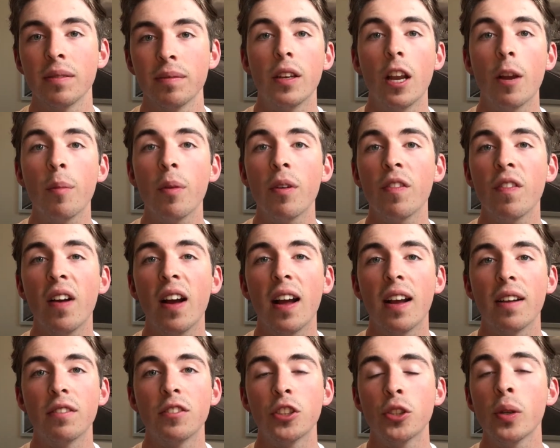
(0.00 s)
Number
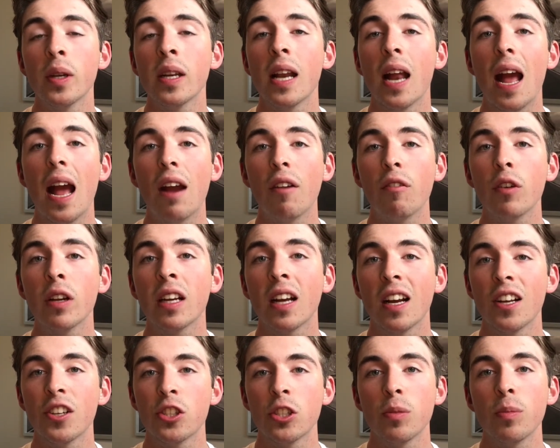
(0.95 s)
5, treat every
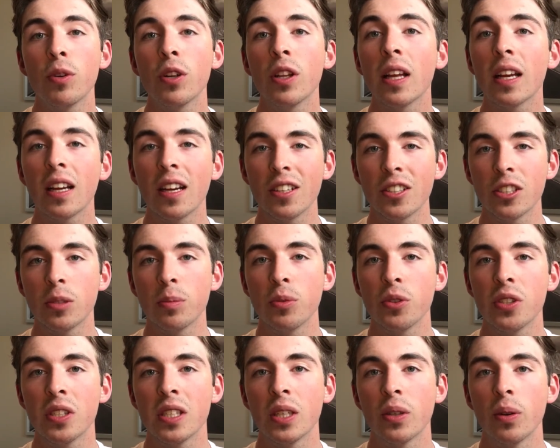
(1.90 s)
customer like
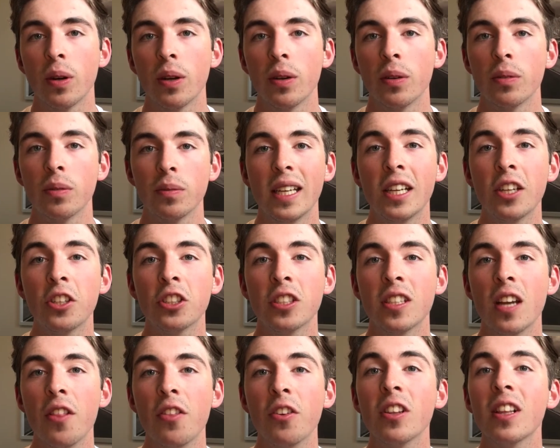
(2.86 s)
customer zero. Here's
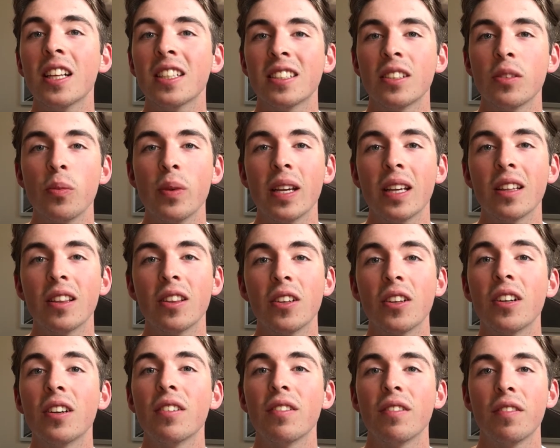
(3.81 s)
another lesson we can
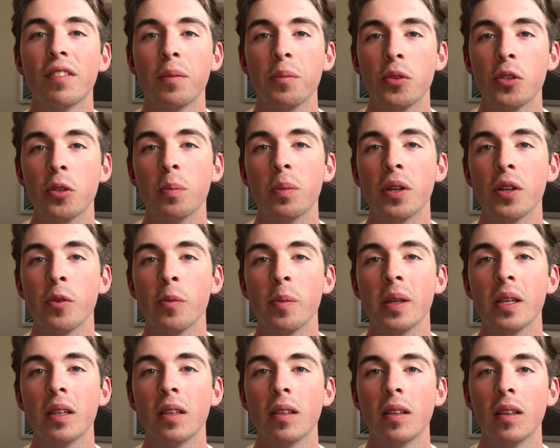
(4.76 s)
learn from
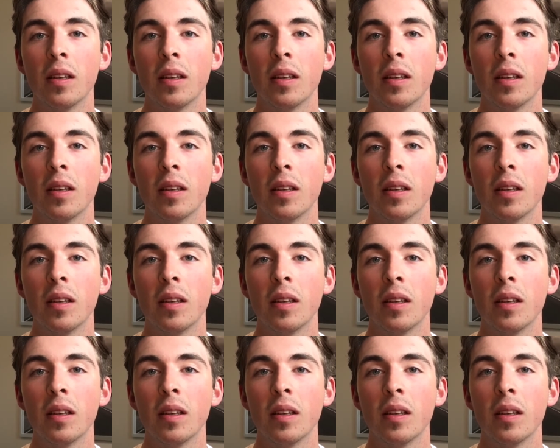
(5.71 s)
Superhuman.